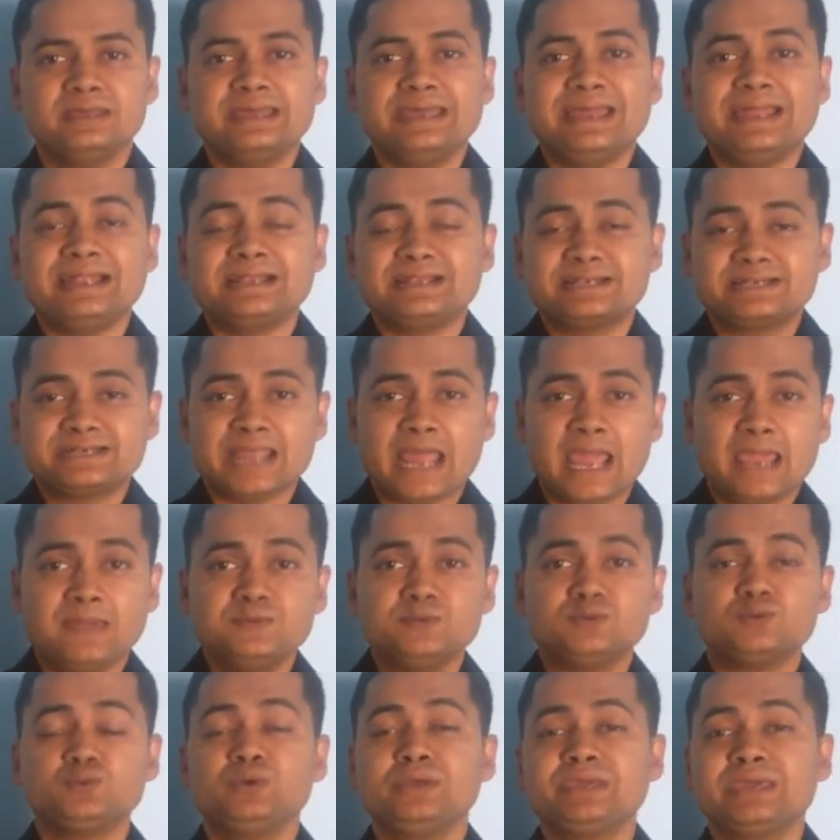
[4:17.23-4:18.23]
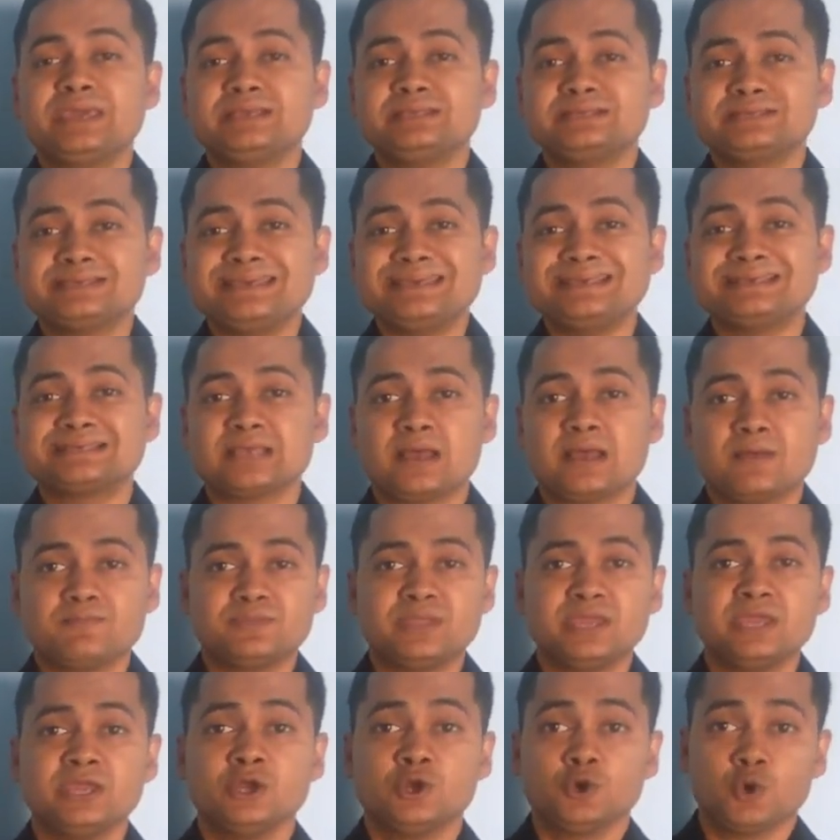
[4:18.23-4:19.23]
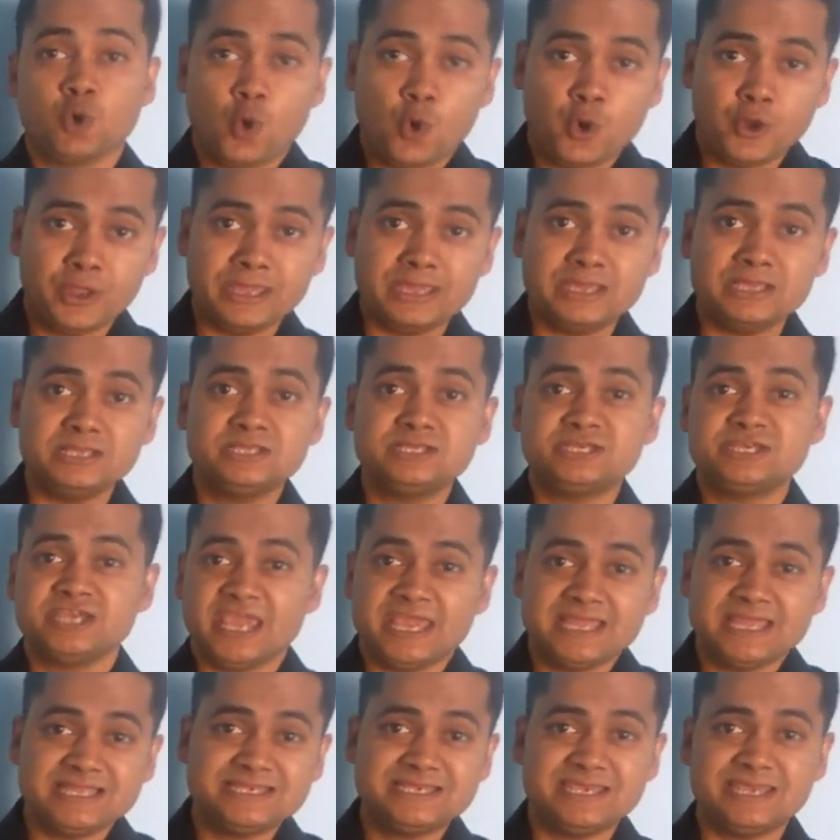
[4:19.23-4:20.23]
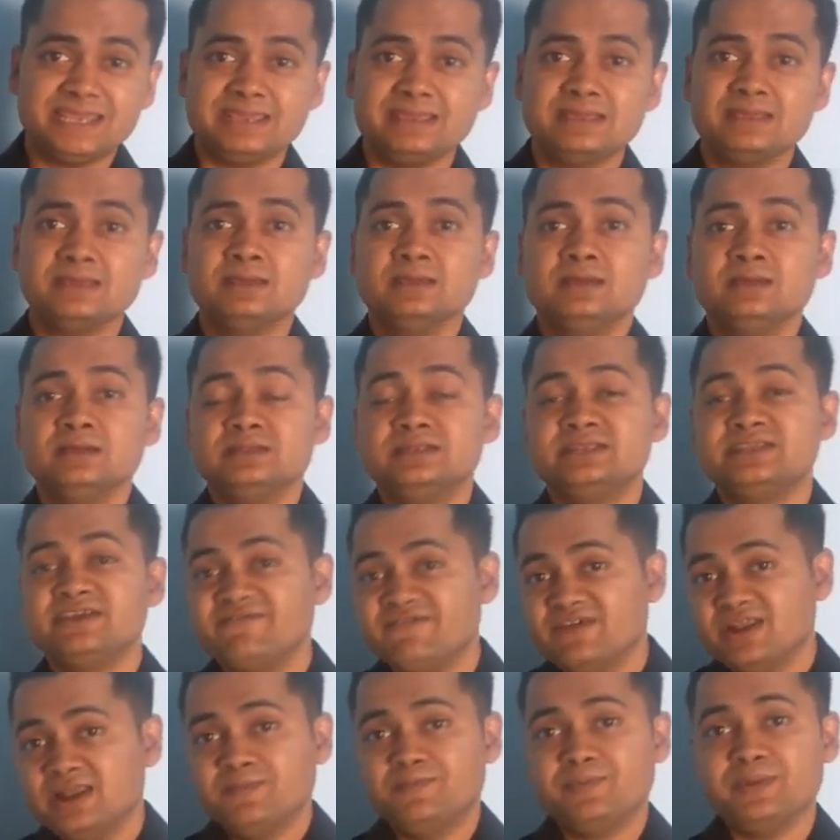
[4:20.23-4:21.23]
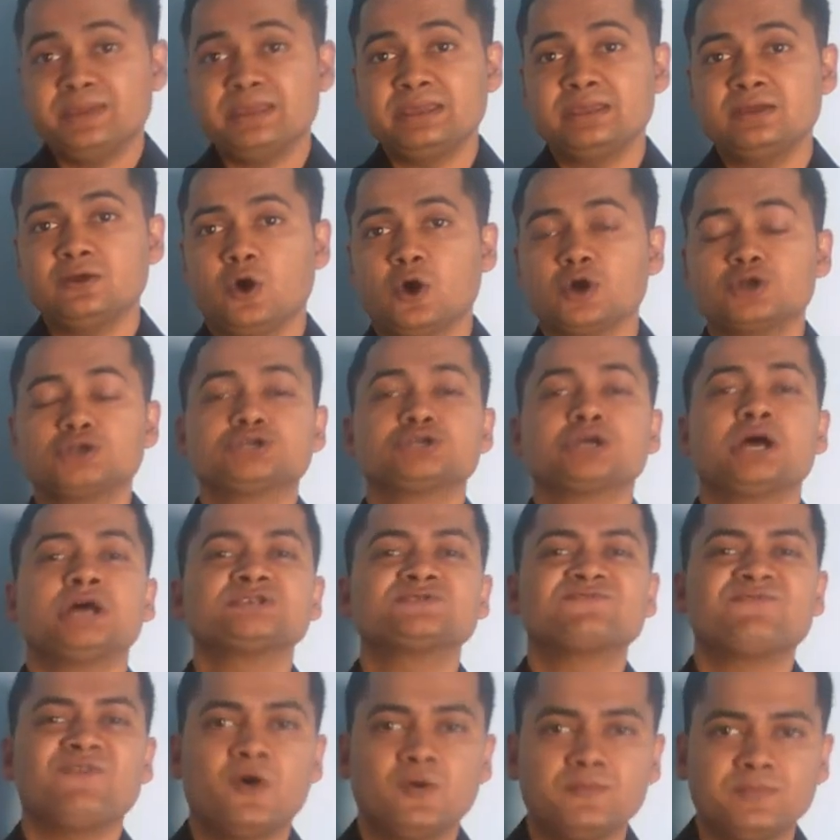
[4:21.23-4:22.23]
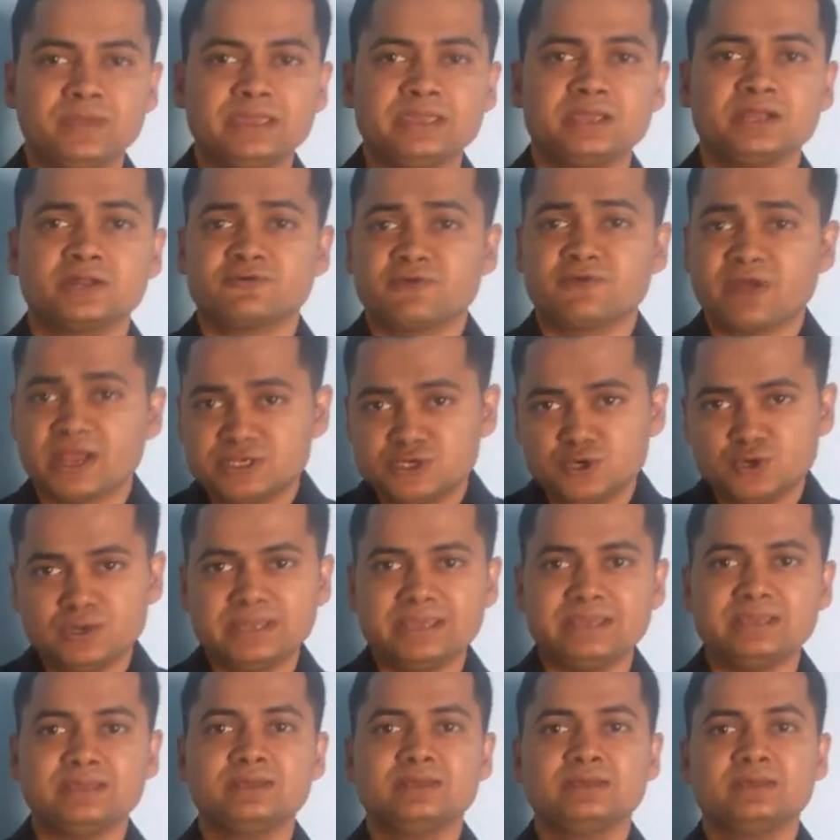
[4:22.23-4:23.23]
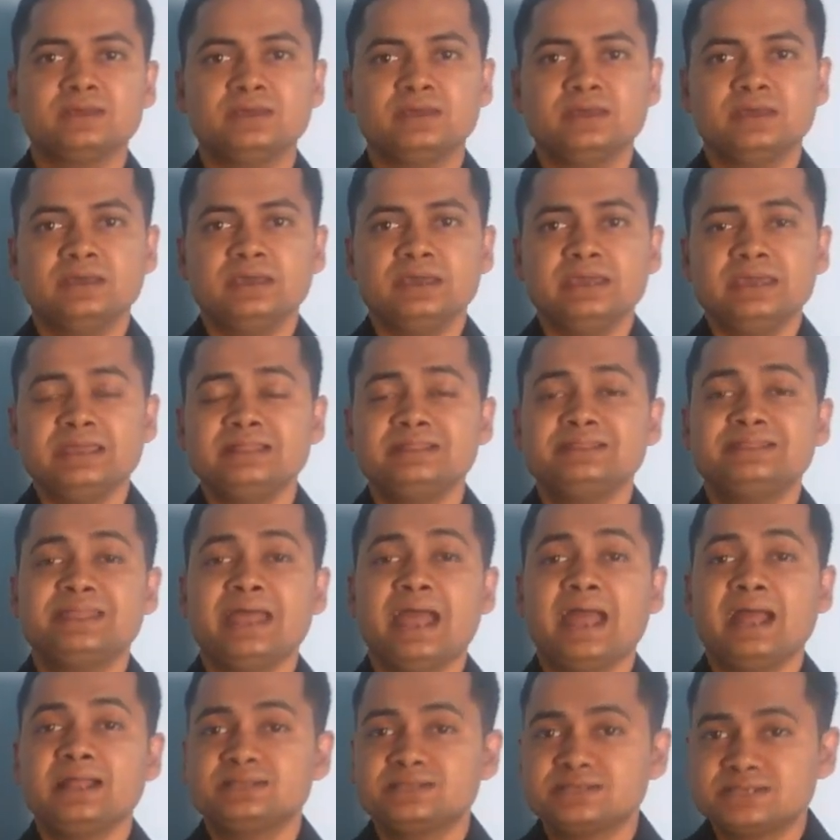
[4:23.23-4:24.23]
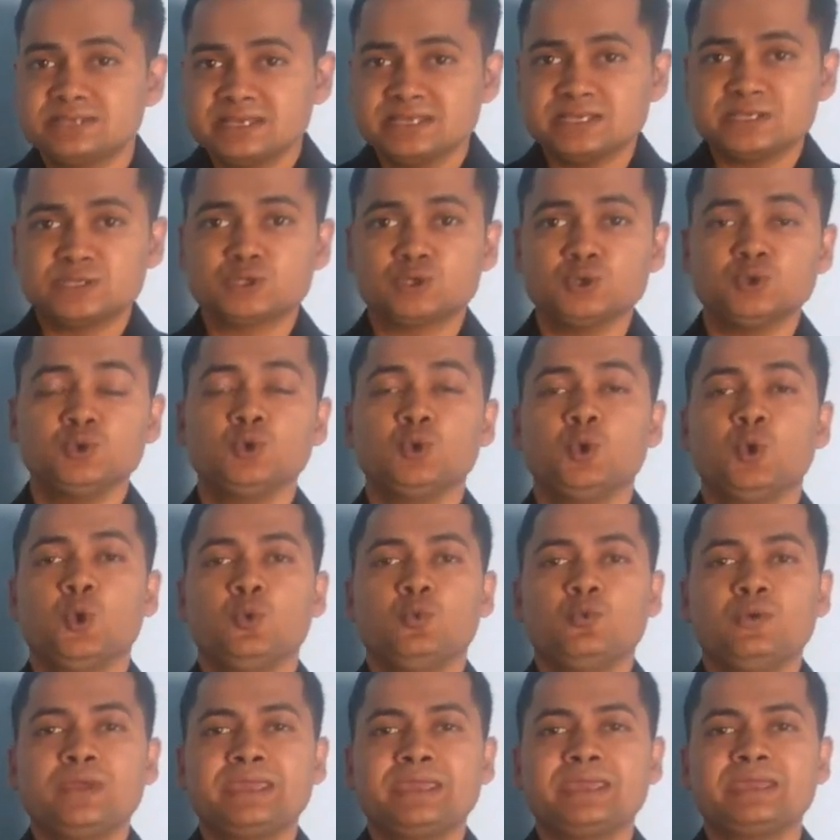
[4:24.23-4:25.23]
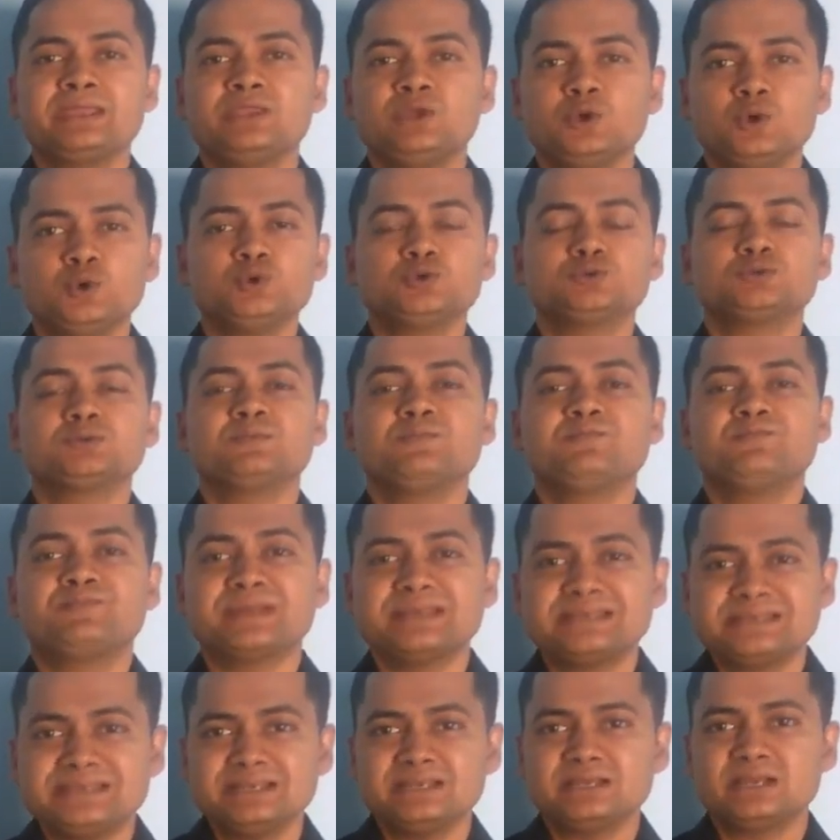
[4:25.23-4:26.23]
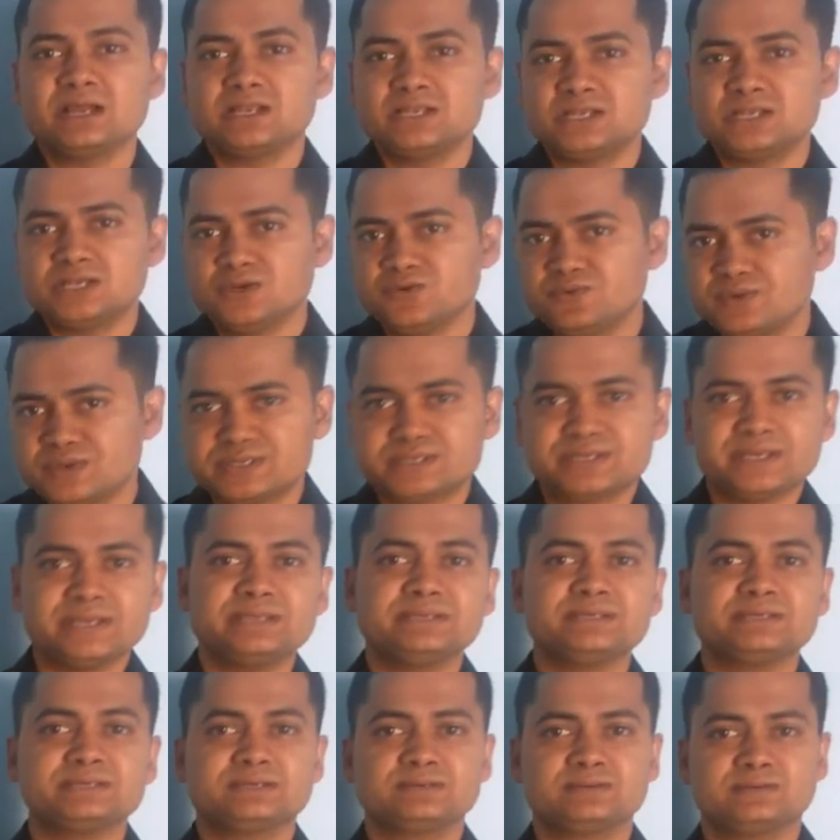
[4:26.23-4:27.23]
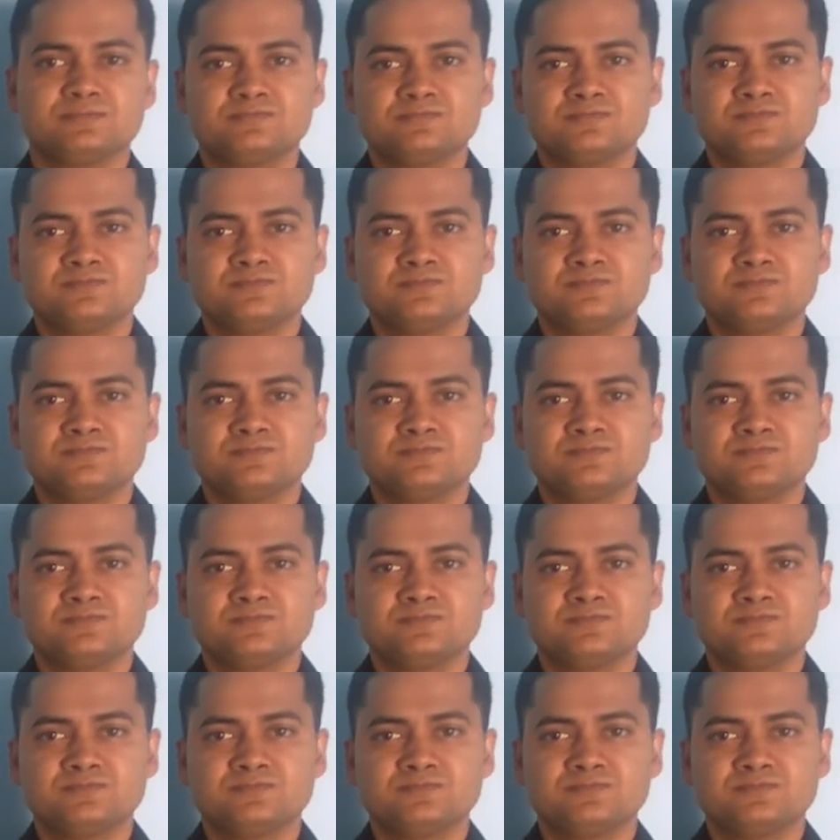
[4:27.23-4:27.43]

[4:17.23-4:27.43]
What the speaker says: At times we can see something growing, changing, developing or transforming gradually. In that sense too, we can use present continuous tense.